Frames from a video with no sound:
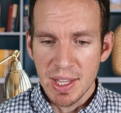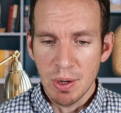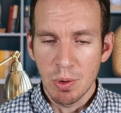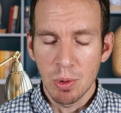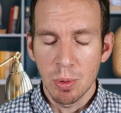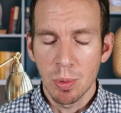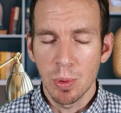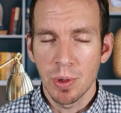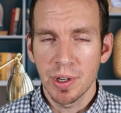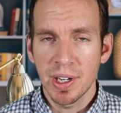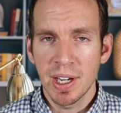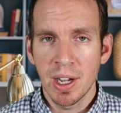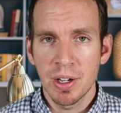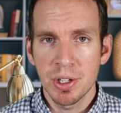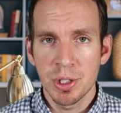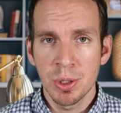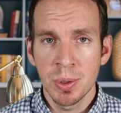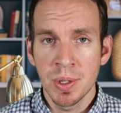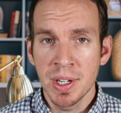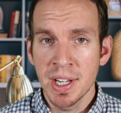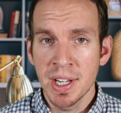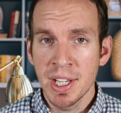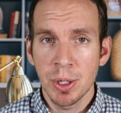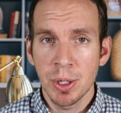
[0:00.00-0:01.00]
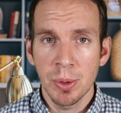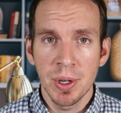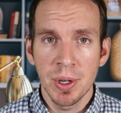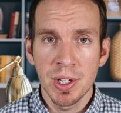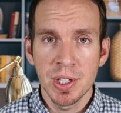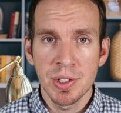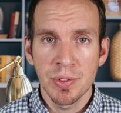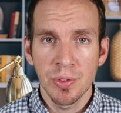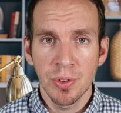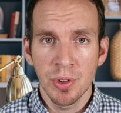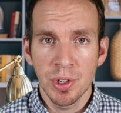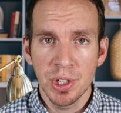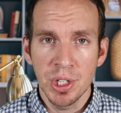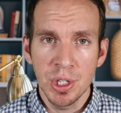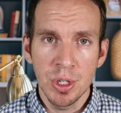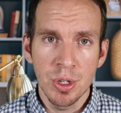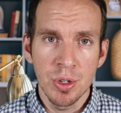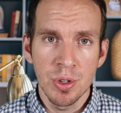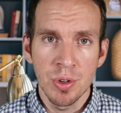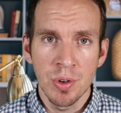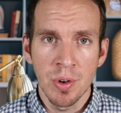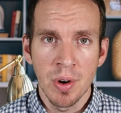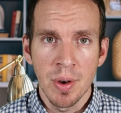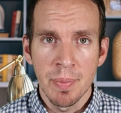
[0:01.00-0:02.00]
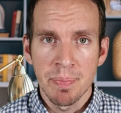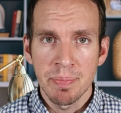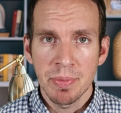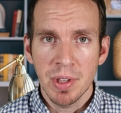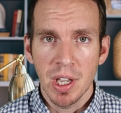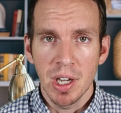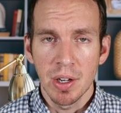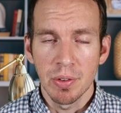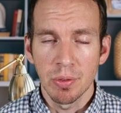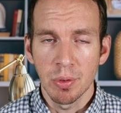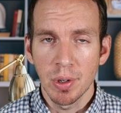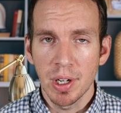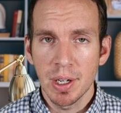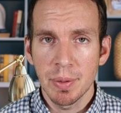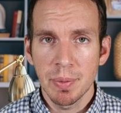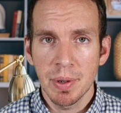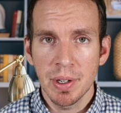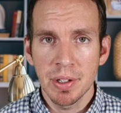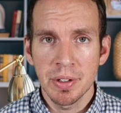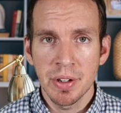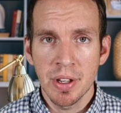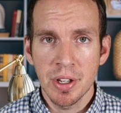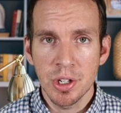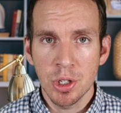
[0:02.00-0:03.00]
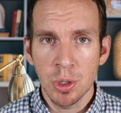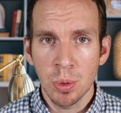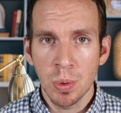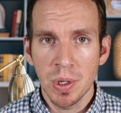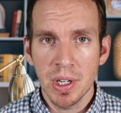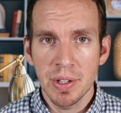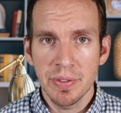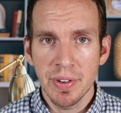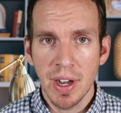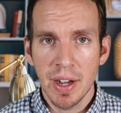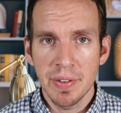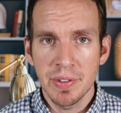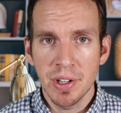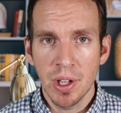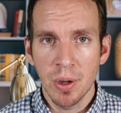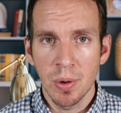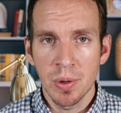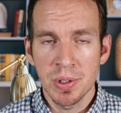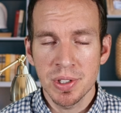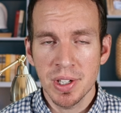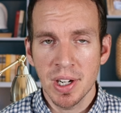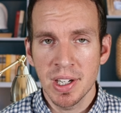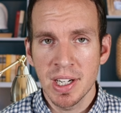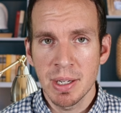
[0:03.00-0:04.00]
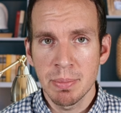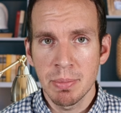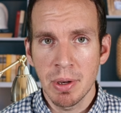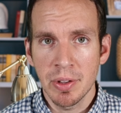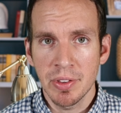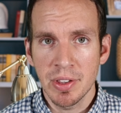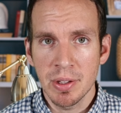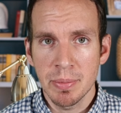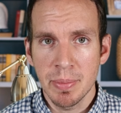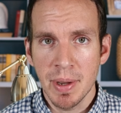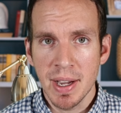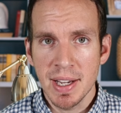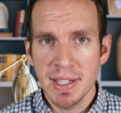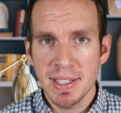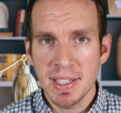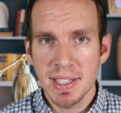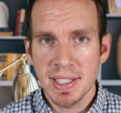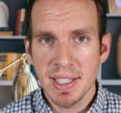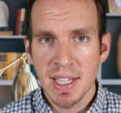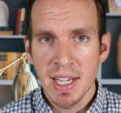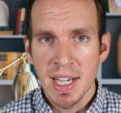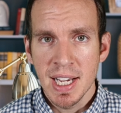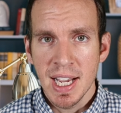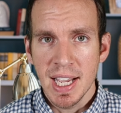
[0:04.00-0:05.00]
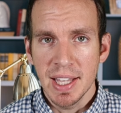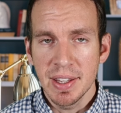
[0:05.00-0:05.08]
that would work out to an increase for you of right around $25 on a monthly basis.